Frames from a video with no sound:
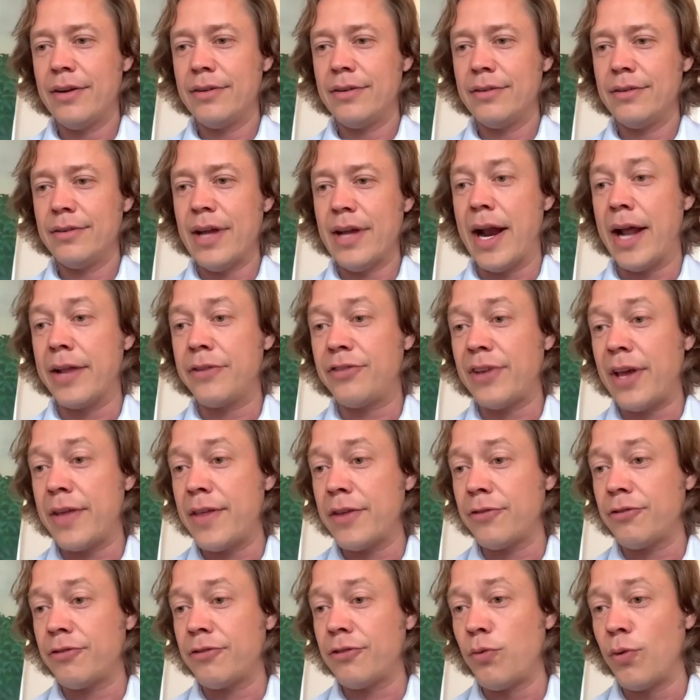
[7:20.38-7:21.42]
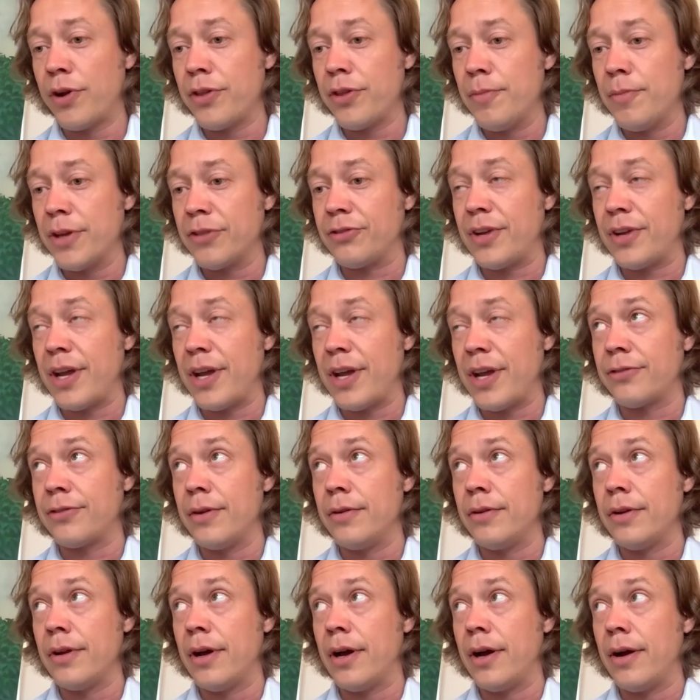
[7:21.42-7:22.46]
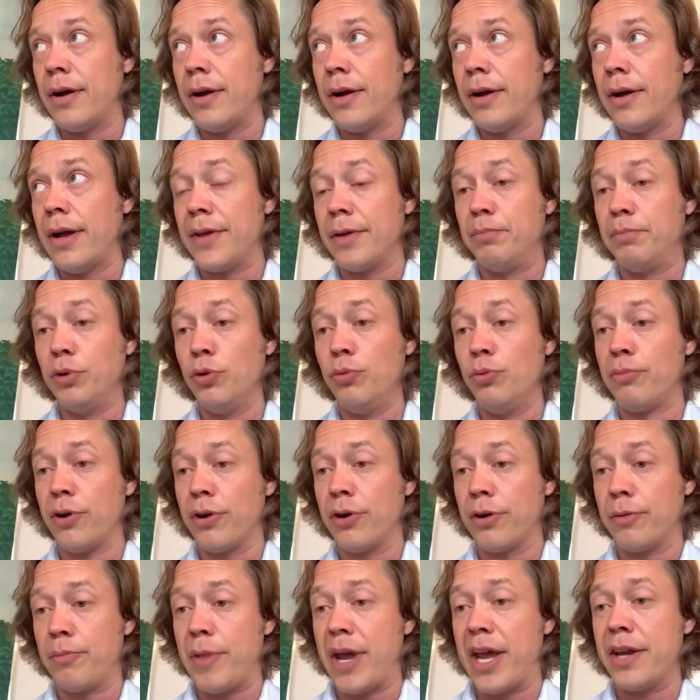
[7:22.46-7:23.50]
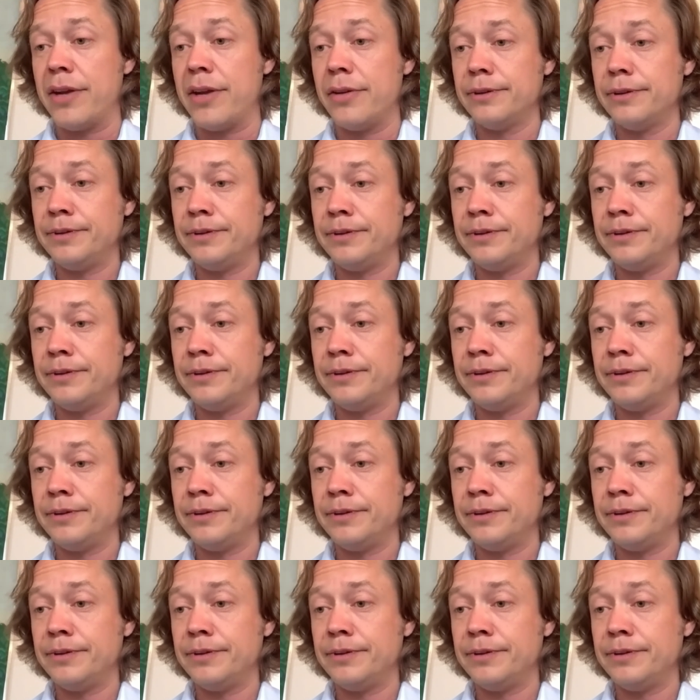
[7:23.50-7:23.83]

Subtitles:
And I'd say this is one of the mistakes that I think Bloomberg made.